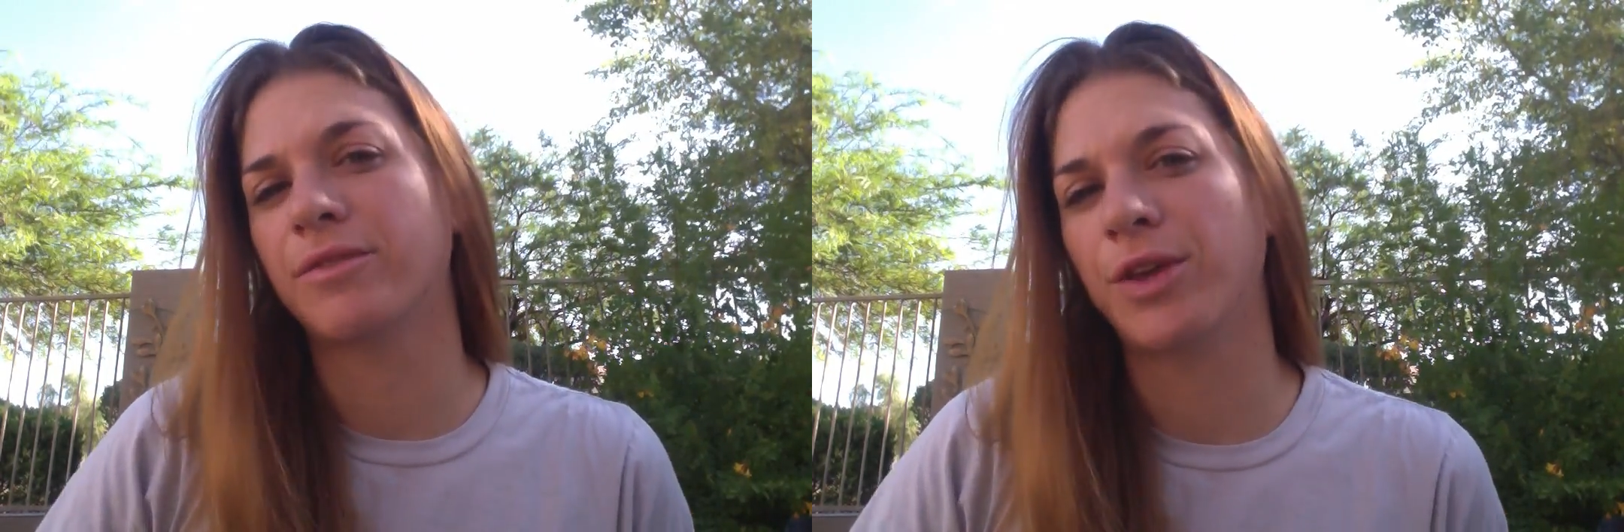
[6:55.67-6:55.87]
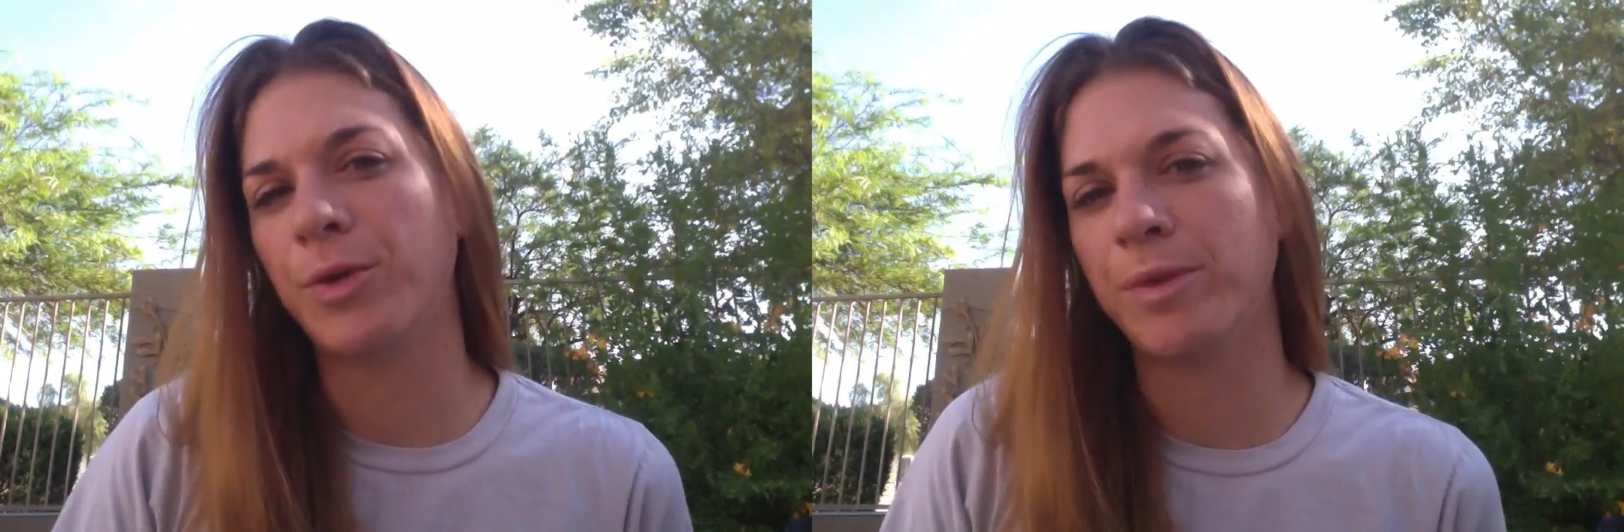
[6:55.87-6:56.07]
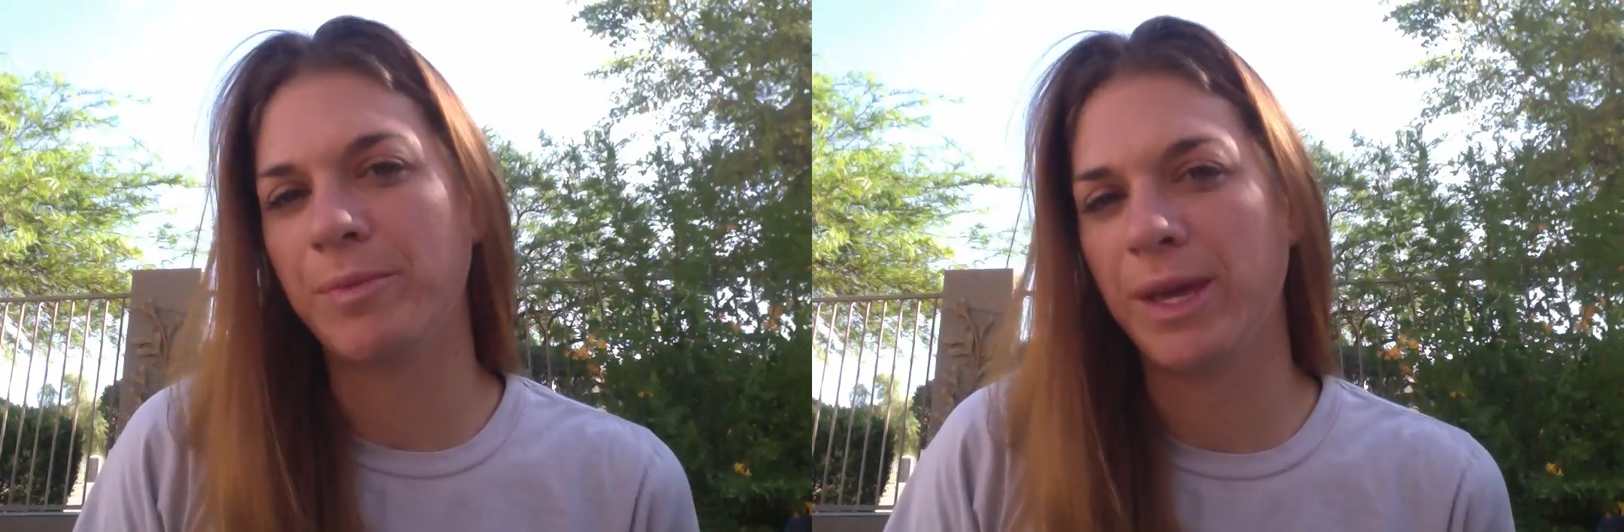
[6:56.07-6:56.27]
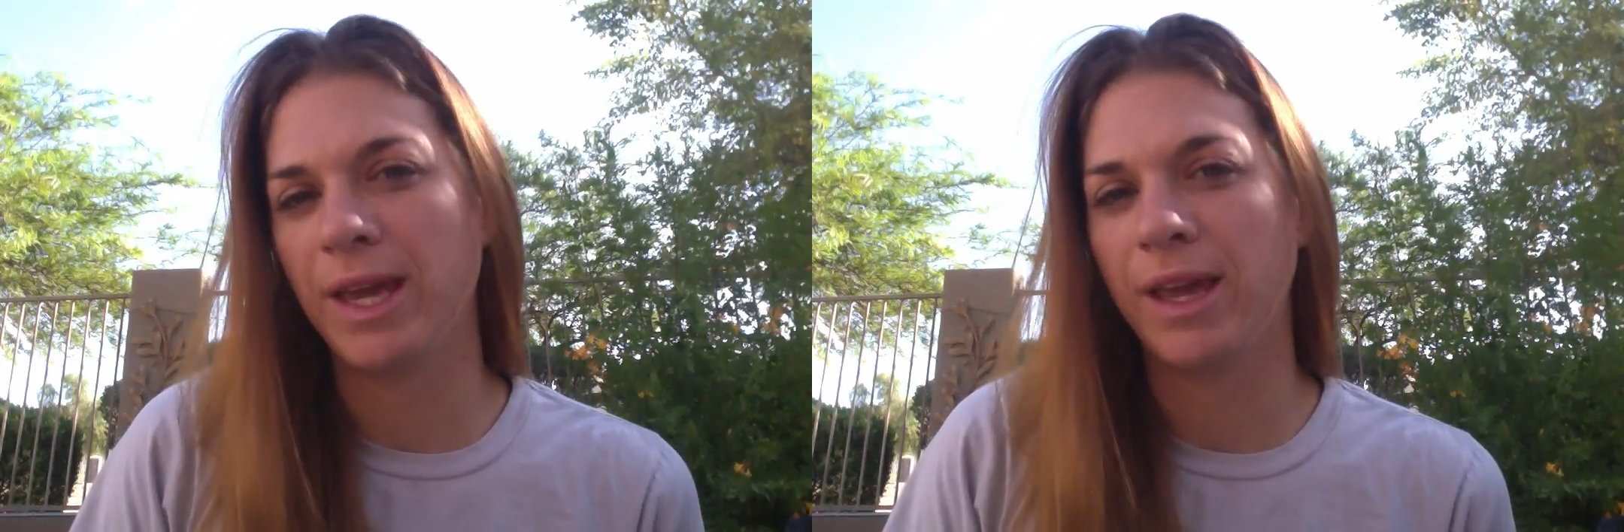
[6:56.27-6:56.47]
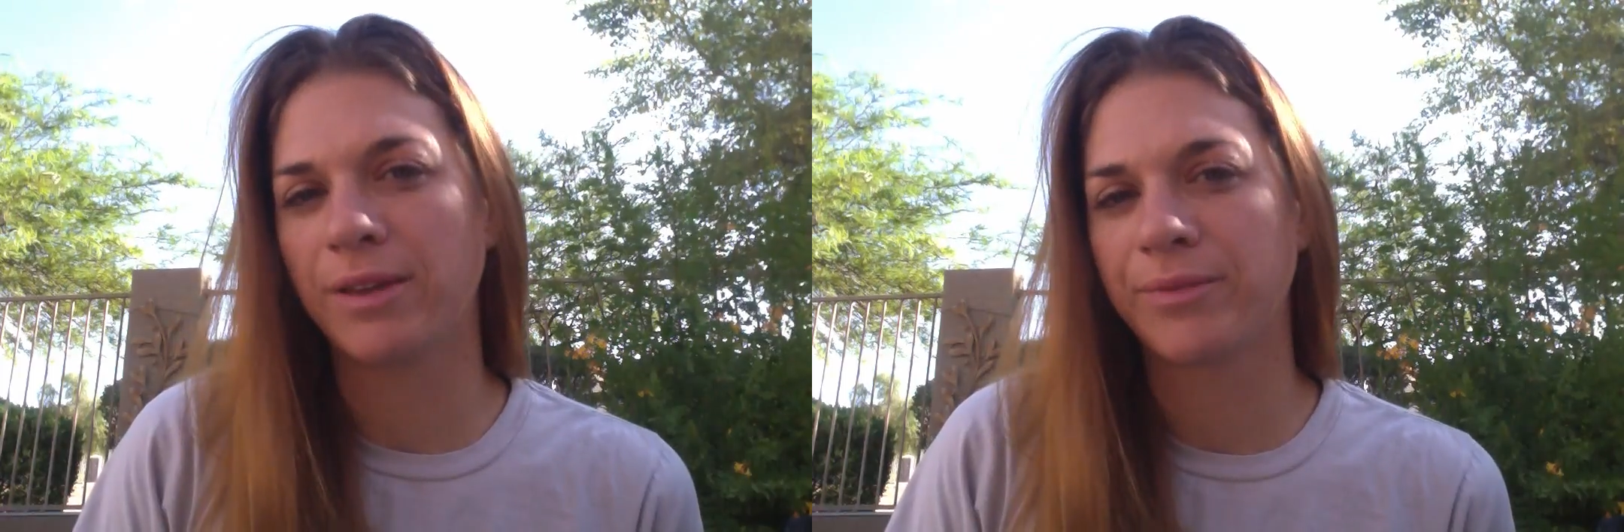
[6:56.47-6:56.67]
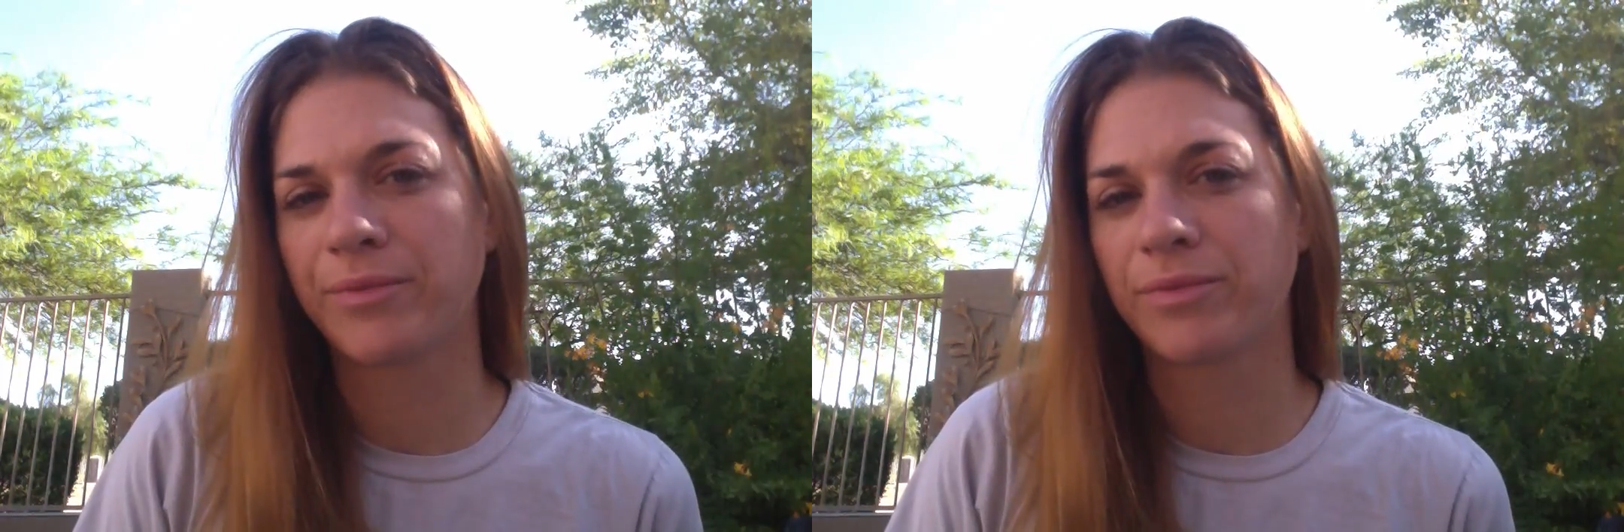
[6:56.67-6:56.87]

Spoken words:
of human being,